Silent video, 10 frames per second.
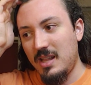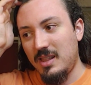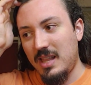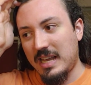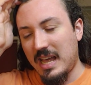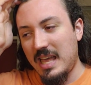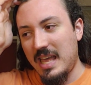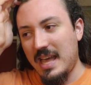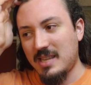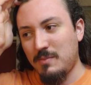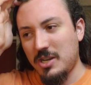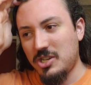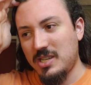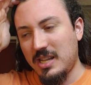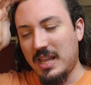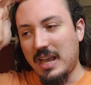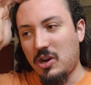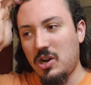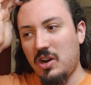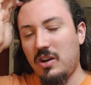Like as much as it like
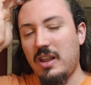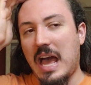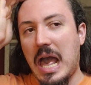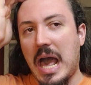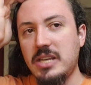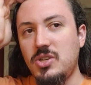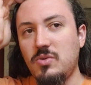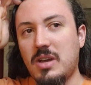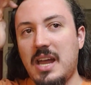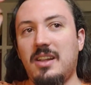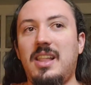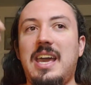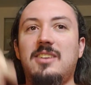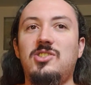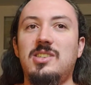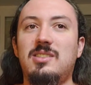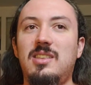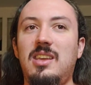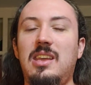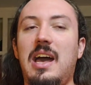hurt, I, I do kind of like just
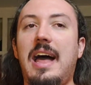the.